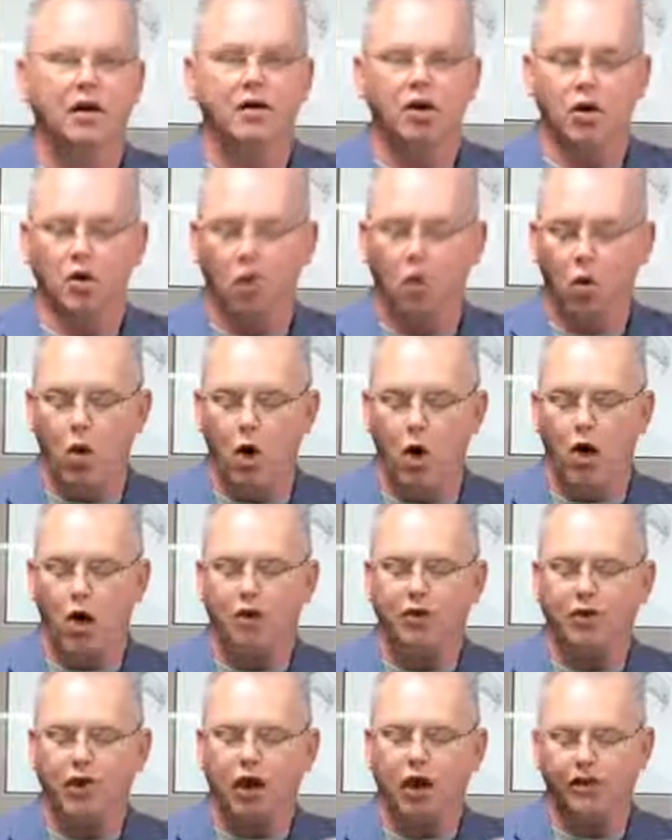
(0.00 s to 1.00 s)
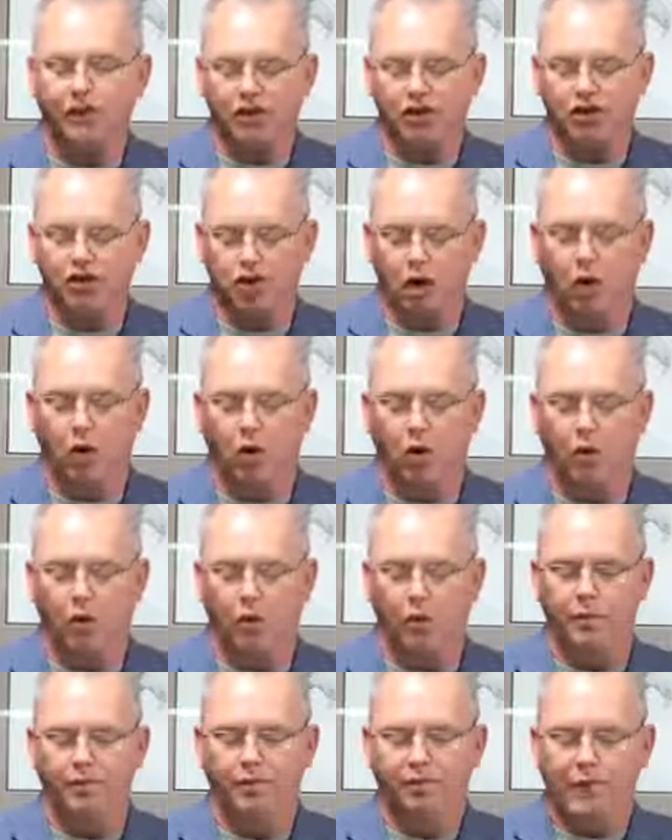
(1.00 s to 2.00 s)
the worth of a
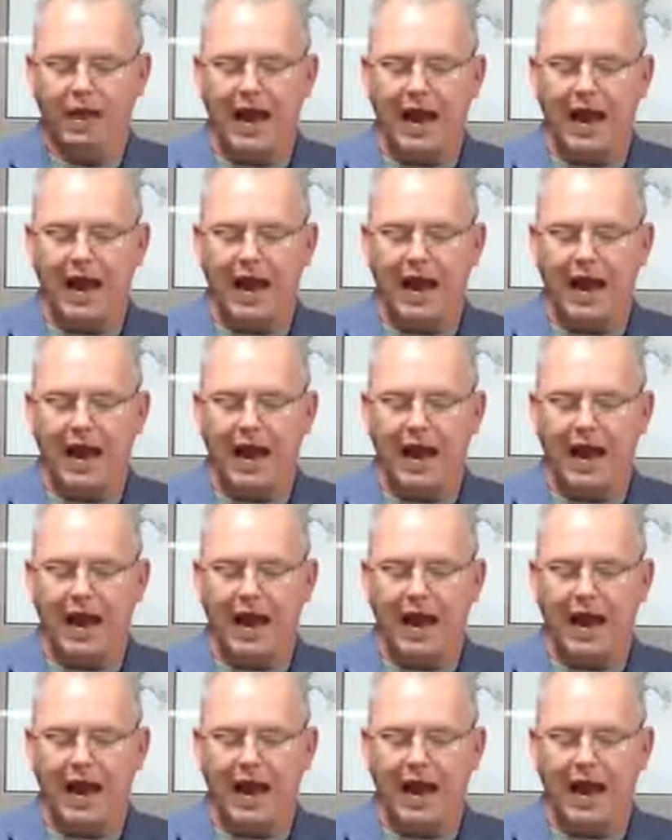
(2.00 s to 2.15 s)
soul